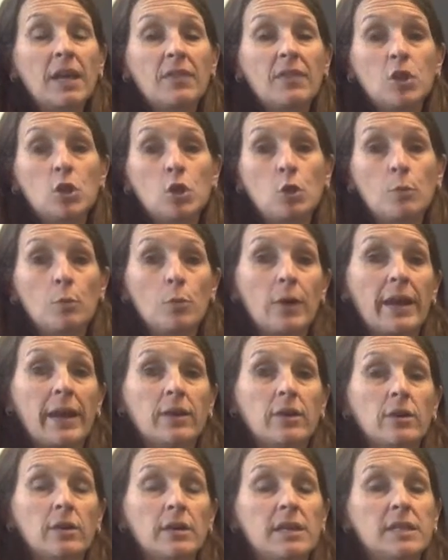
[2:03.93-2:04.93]
The
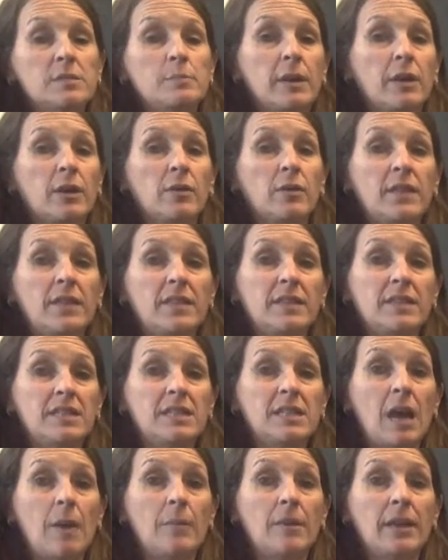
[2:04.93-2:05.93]
numerator is bigger than the
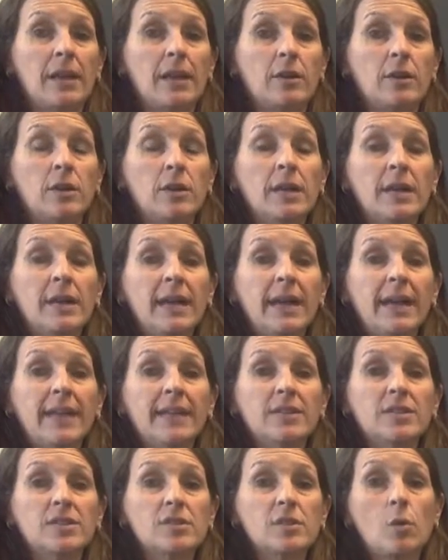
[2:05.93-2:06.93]
denominator,
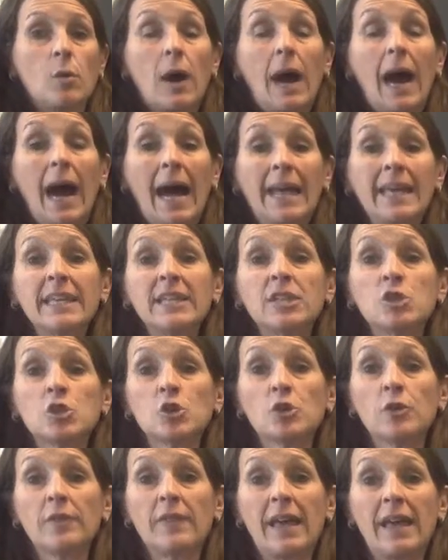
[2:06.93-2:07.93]
and so I can
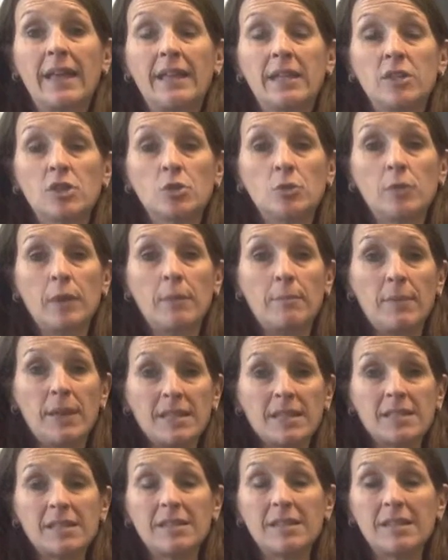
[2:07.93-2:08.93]
turn that into a
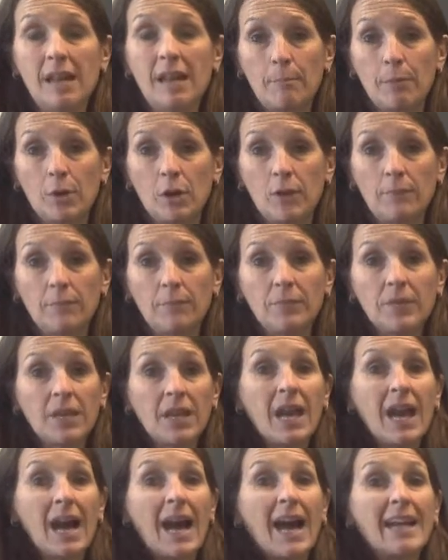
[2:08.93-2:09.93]
mixed number.
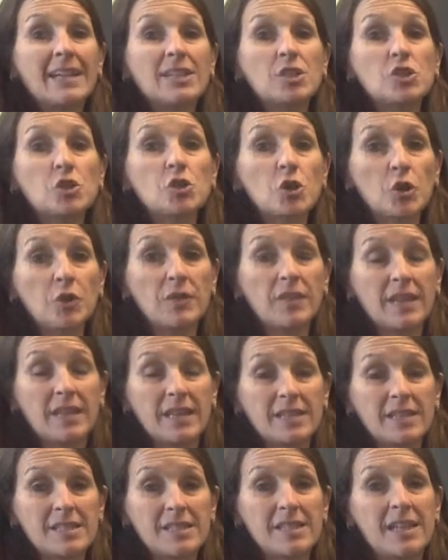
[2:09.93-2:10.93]
I turn
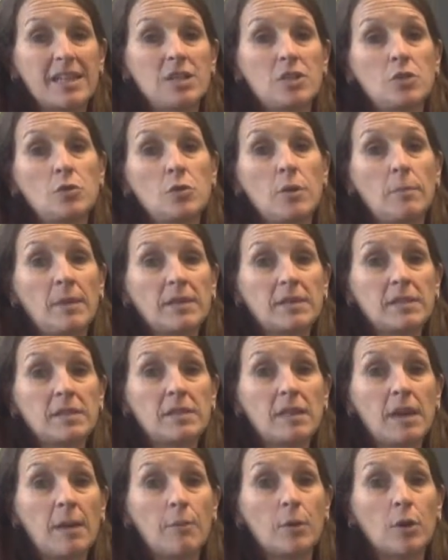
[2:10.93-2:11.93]
this into a mixed
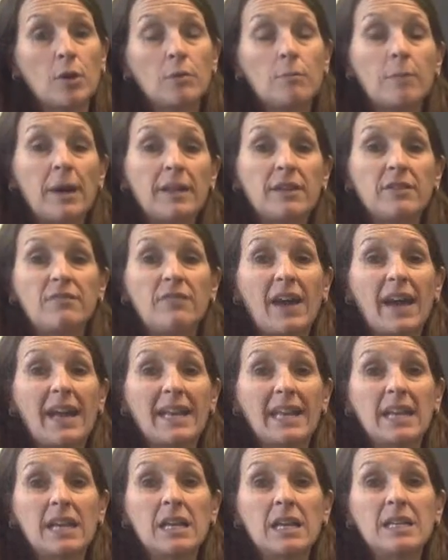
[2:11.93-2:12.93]
number by
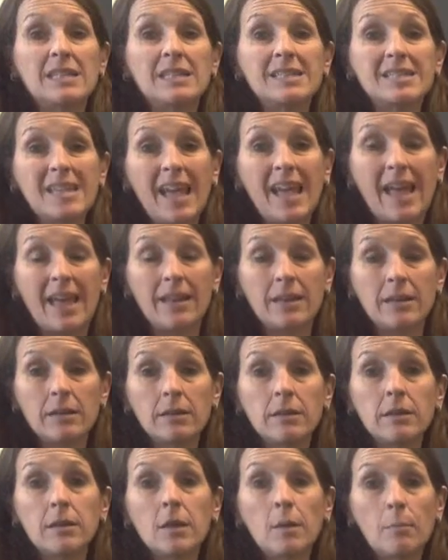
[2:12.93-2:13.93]
dividing 10
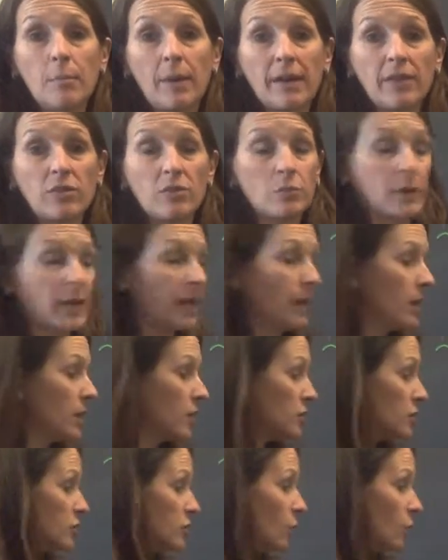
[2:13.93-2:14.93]
by 3.
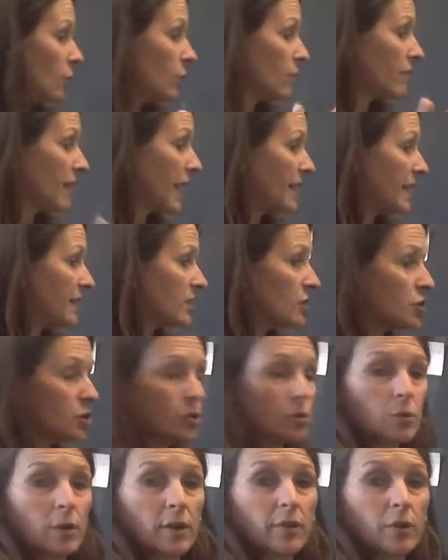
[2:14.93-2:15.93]
So let's
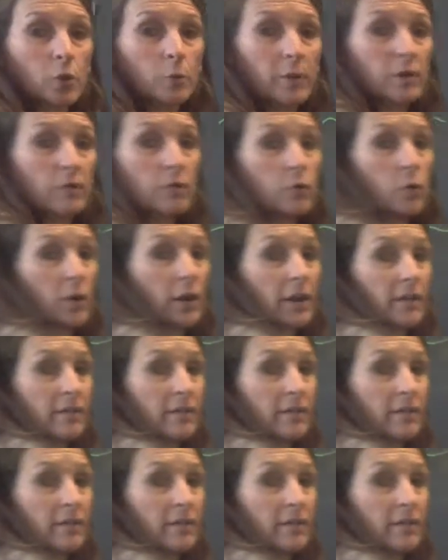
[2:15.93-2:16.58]
do a little bit of work.